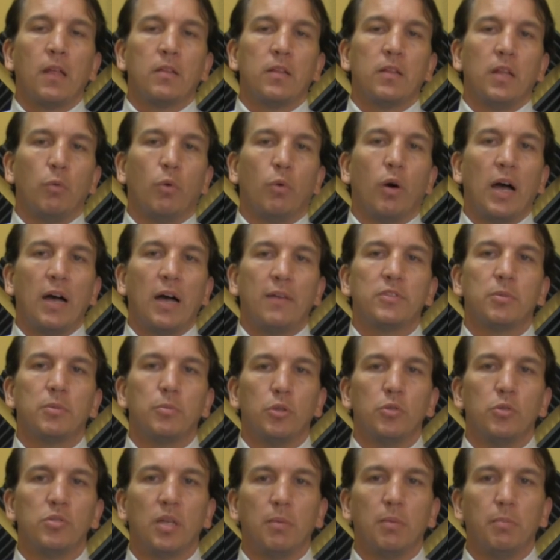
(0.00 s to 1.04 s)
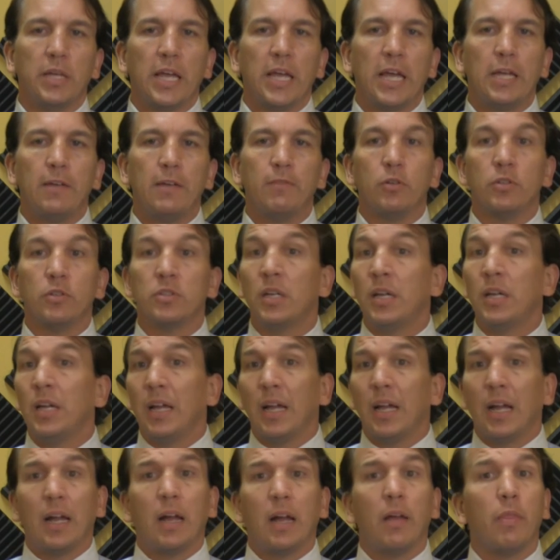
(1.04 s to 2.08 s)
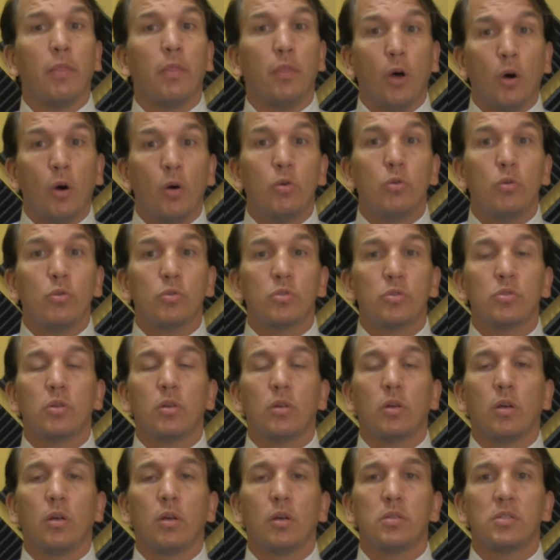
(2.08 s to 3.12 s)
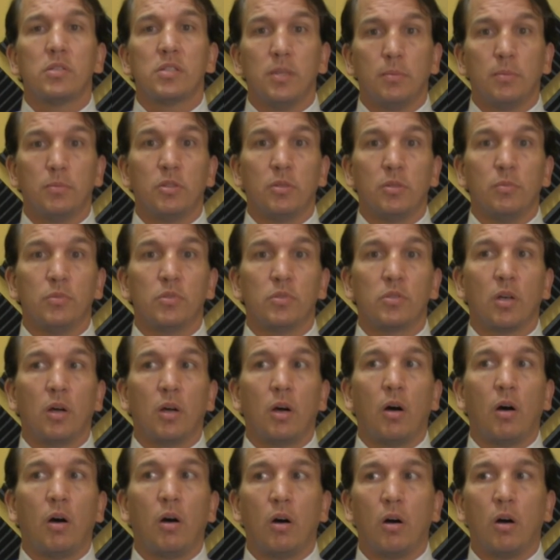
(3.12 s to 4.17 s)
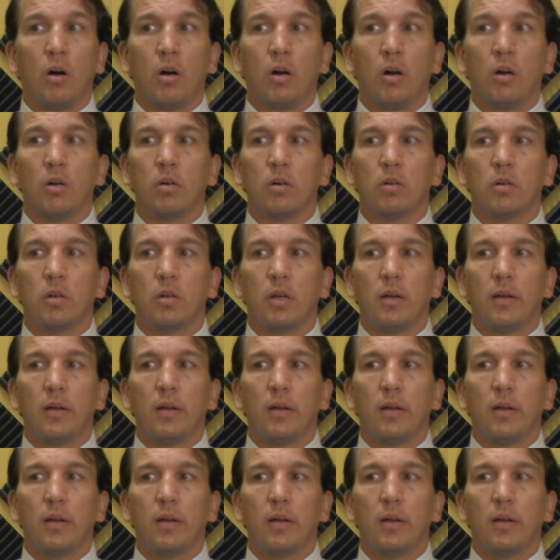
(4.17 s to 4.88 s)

They will have some of those same behaviors. Those symptoms are,